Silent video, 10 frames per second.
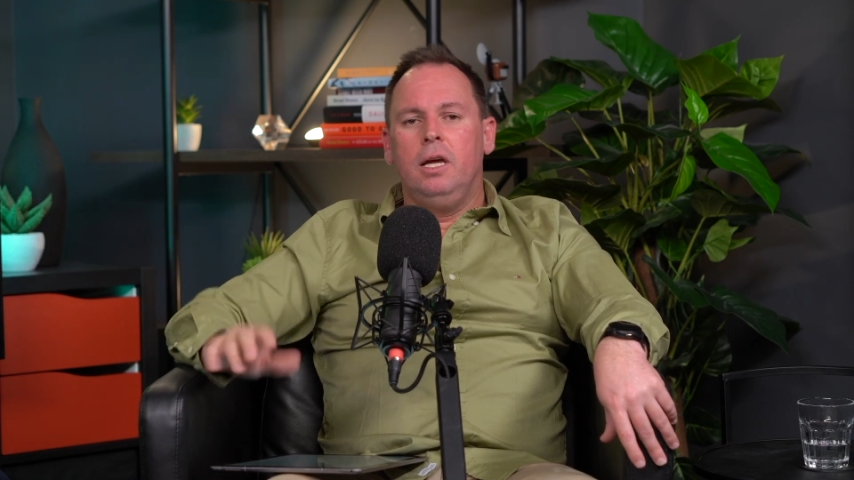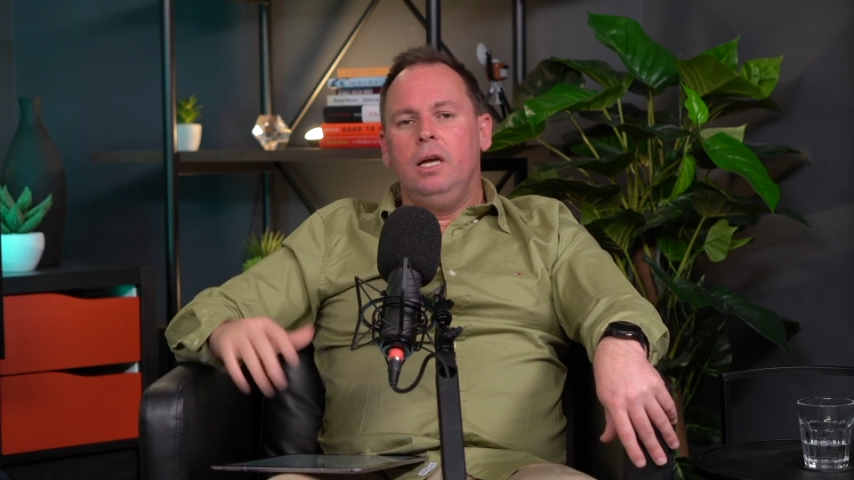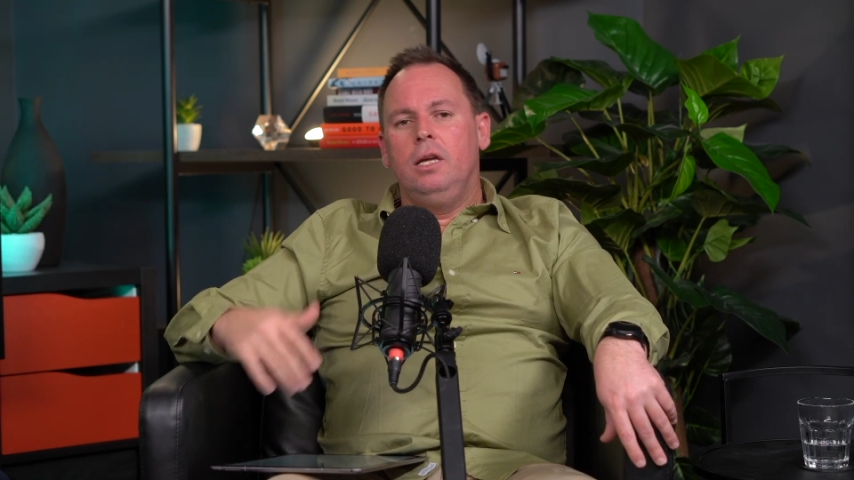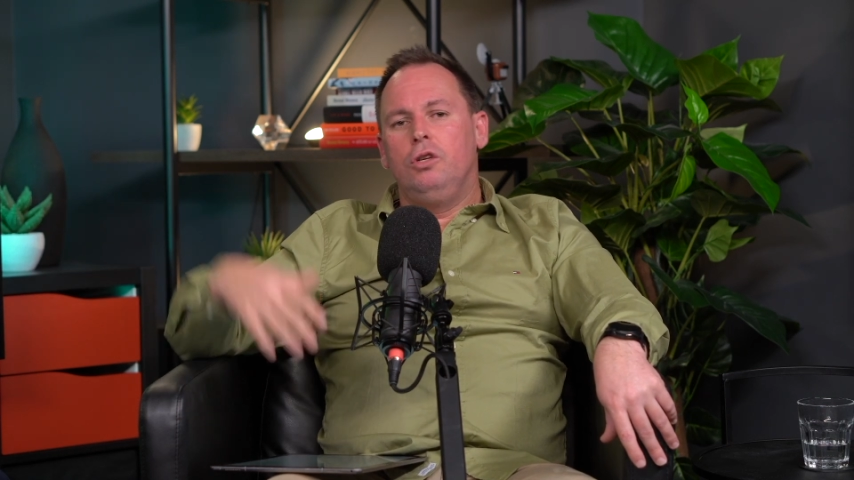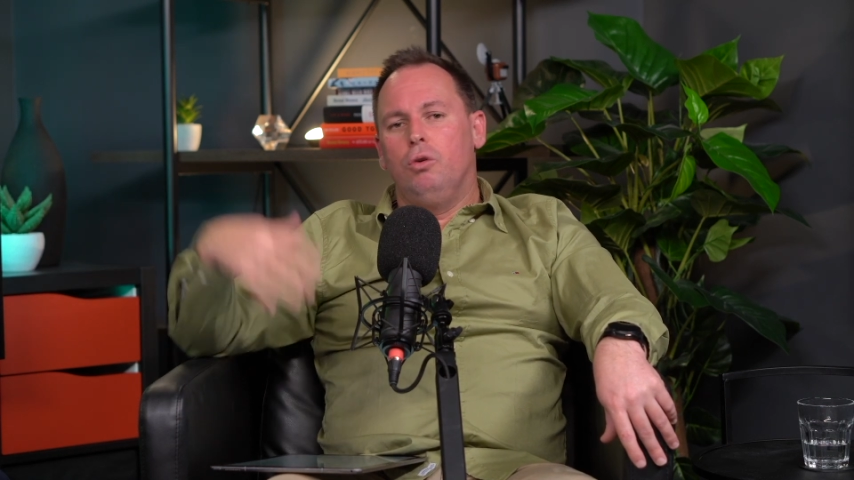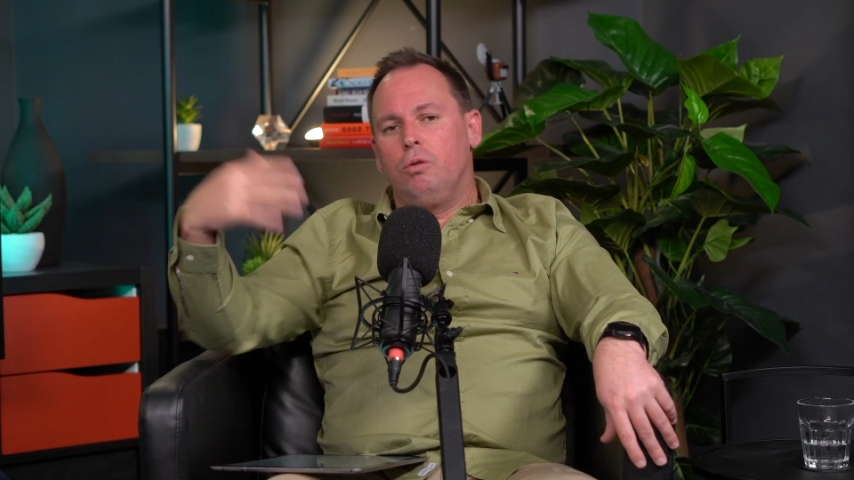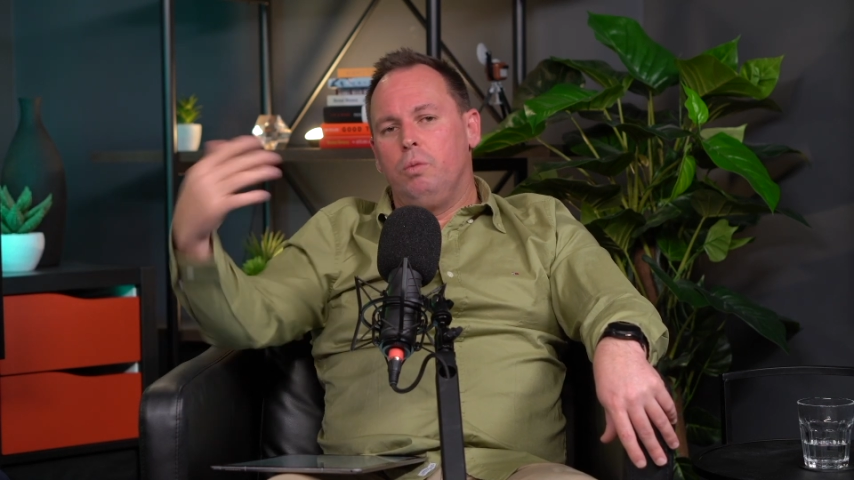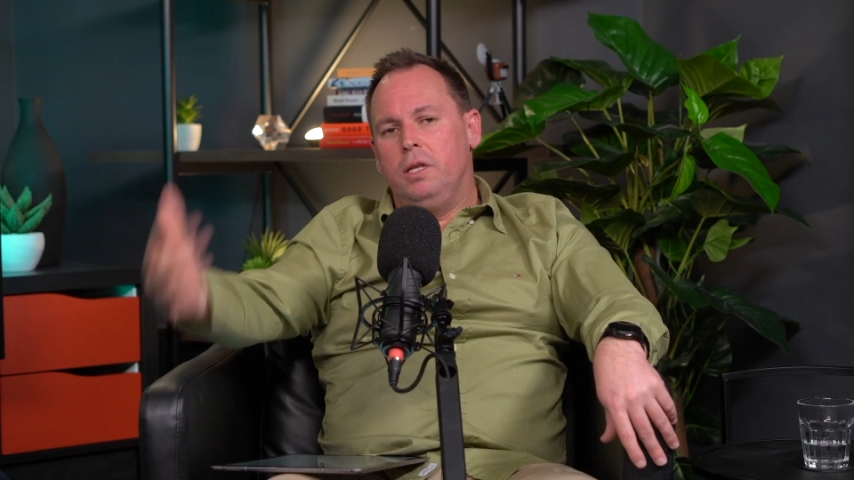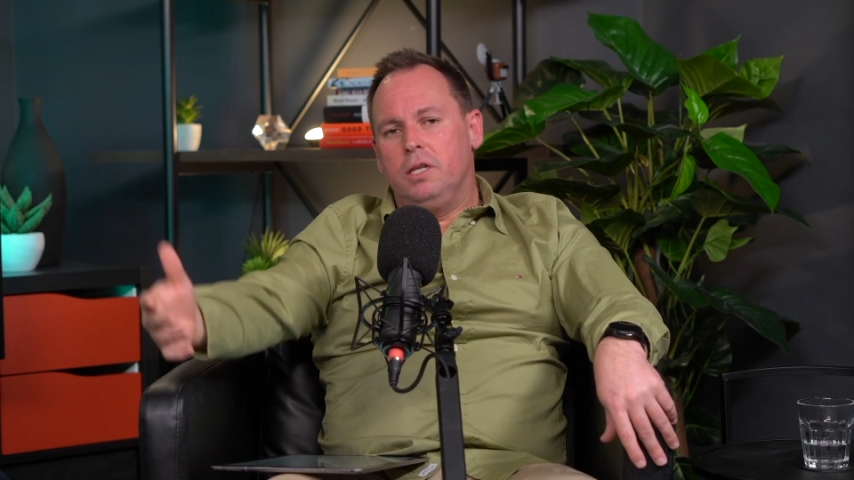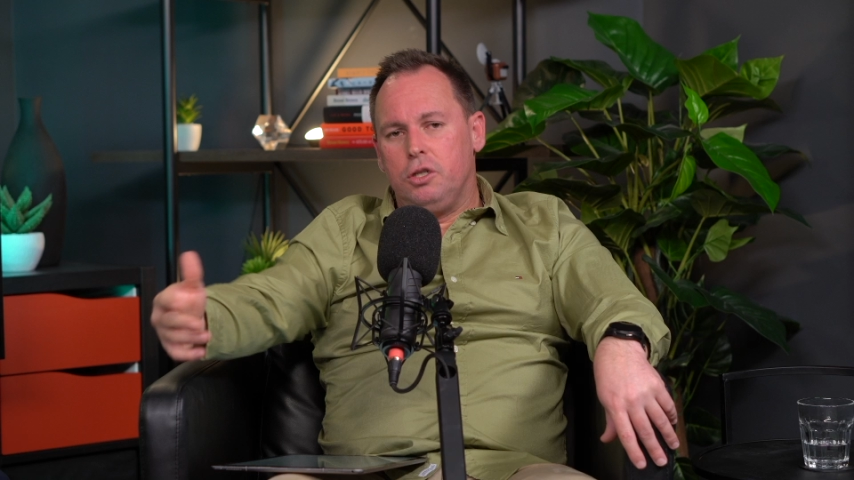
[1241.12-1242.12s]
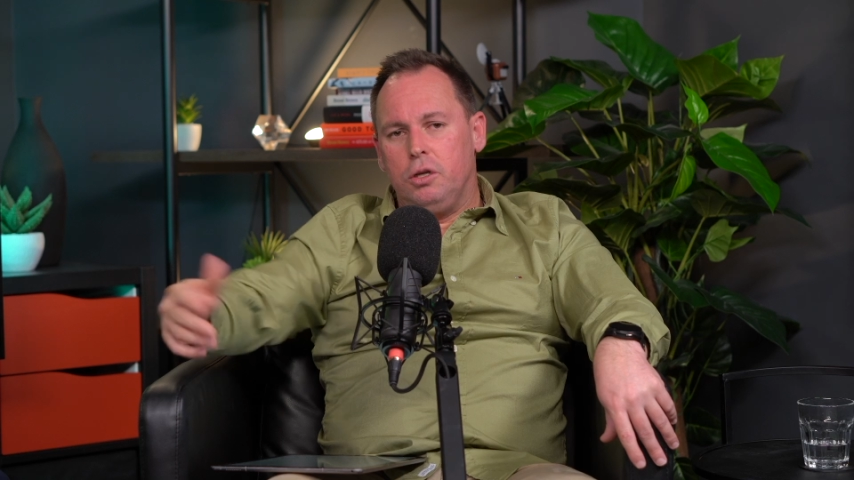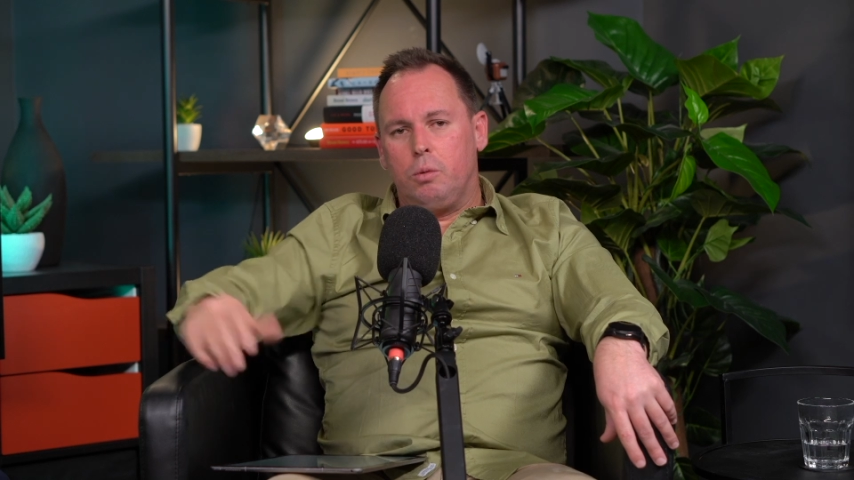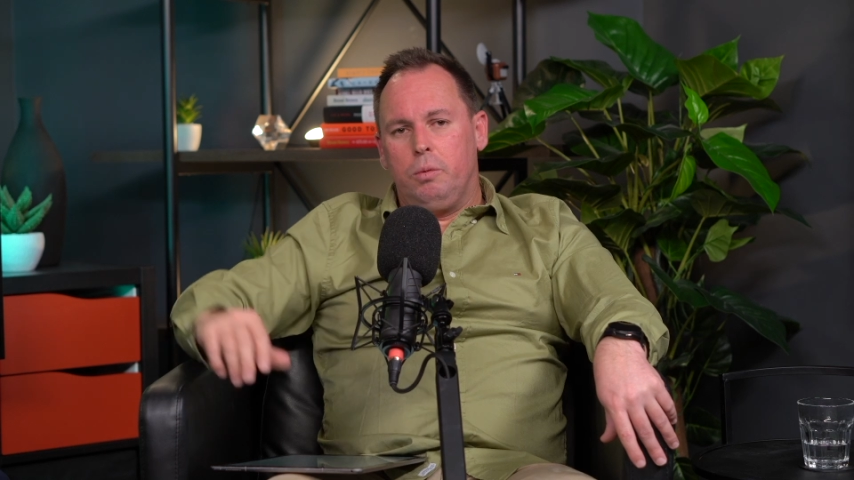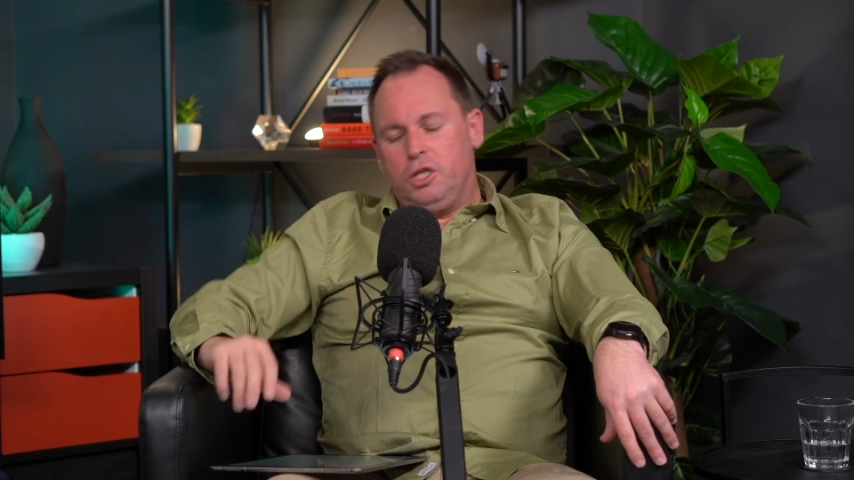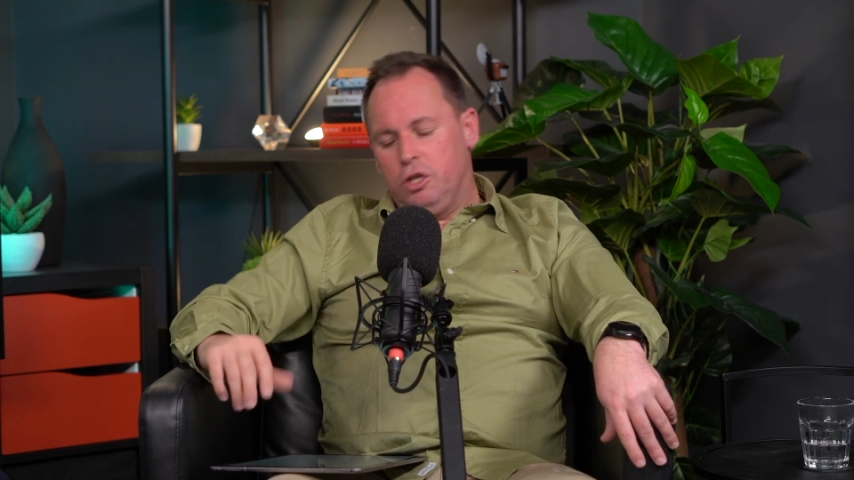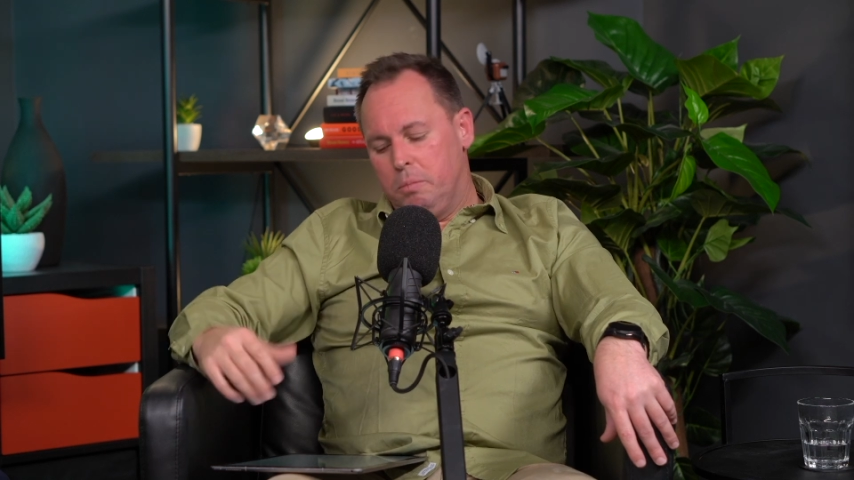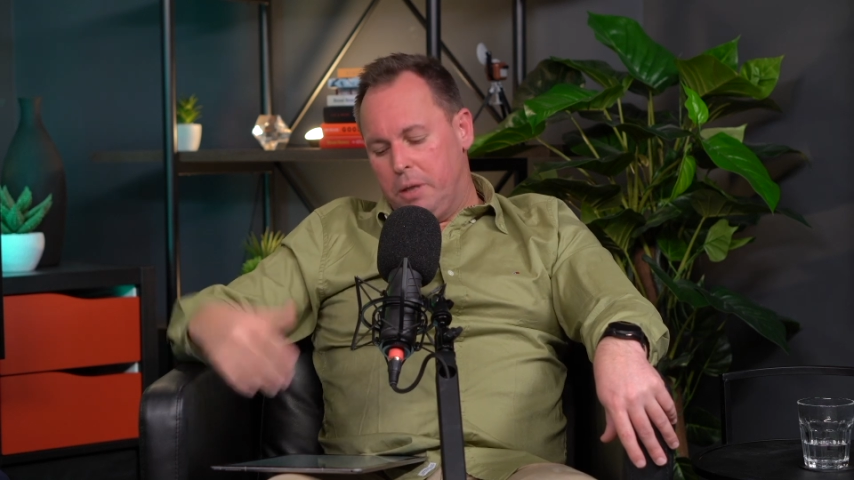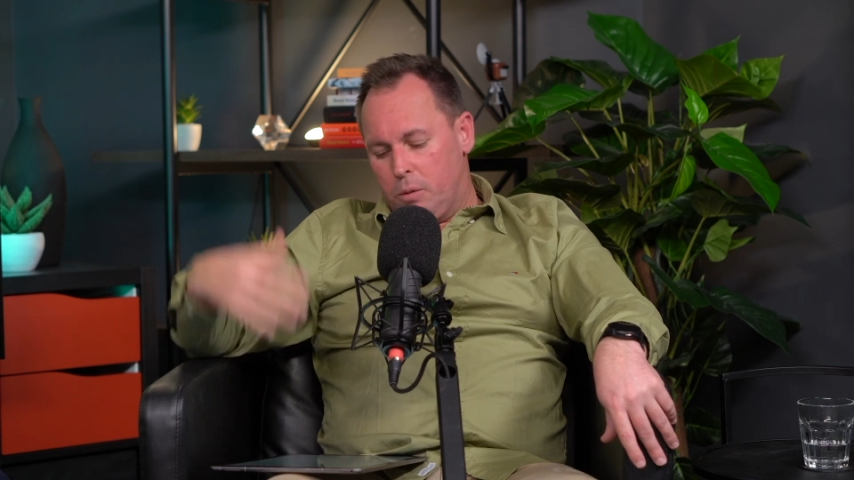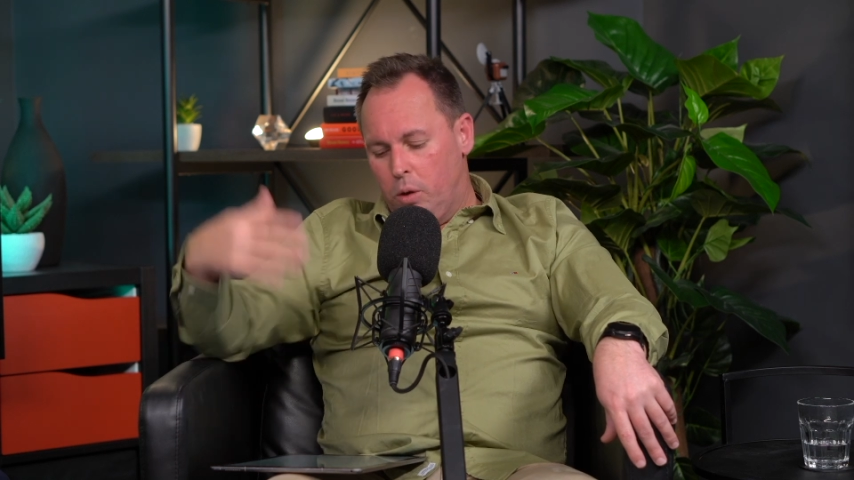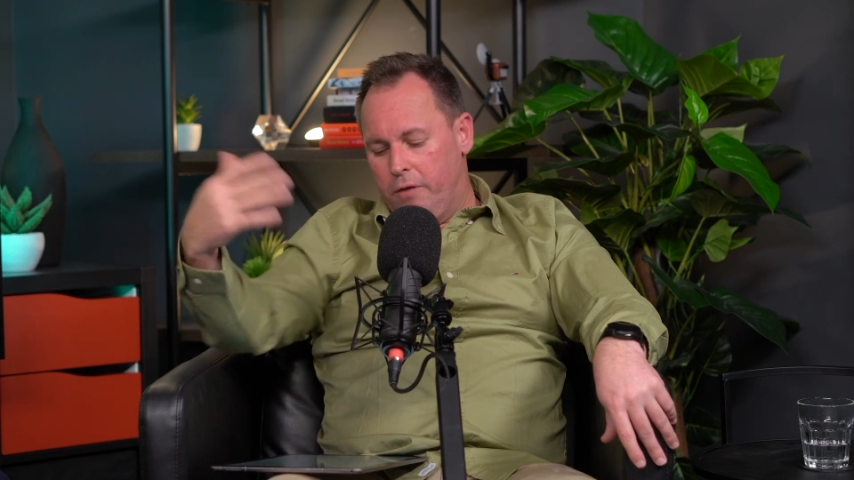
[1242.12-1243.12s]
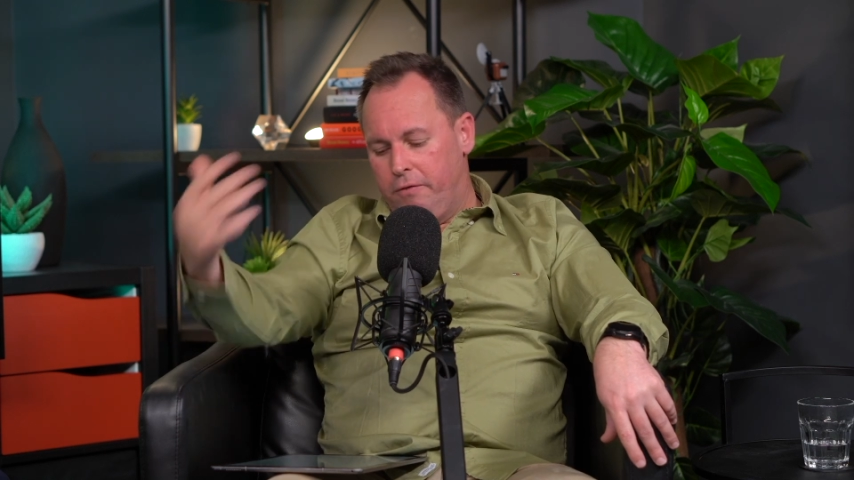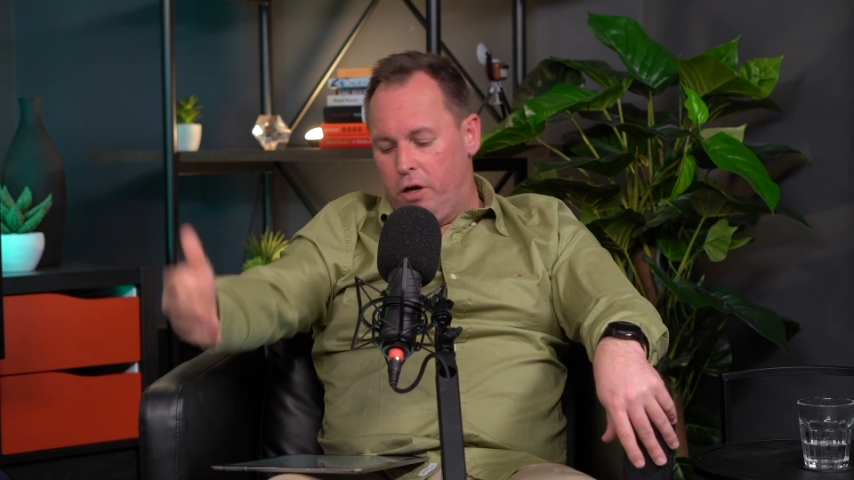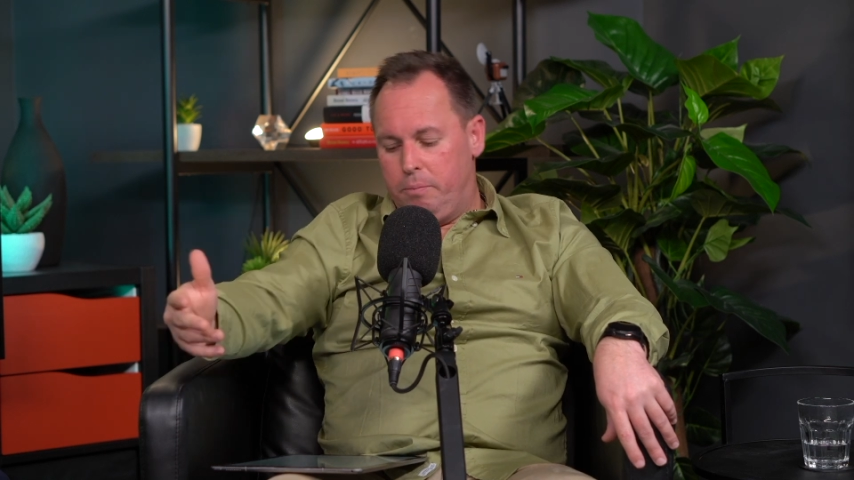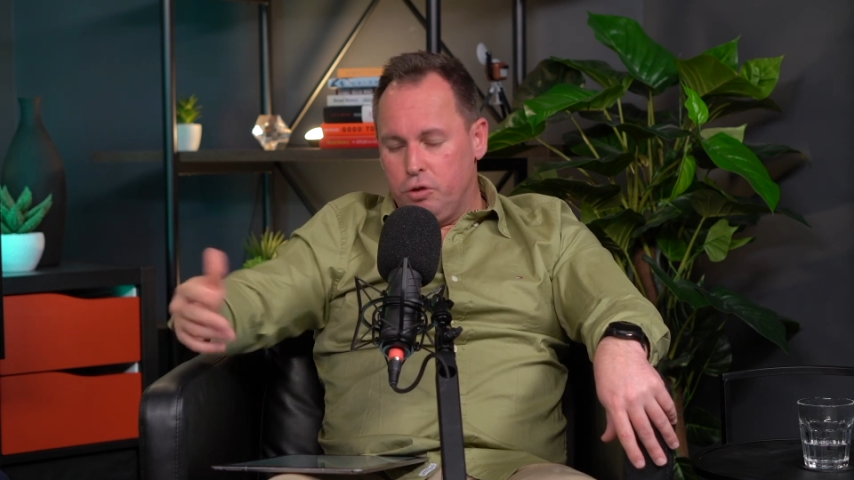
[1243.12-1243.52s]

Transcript: talk with the suitably qualified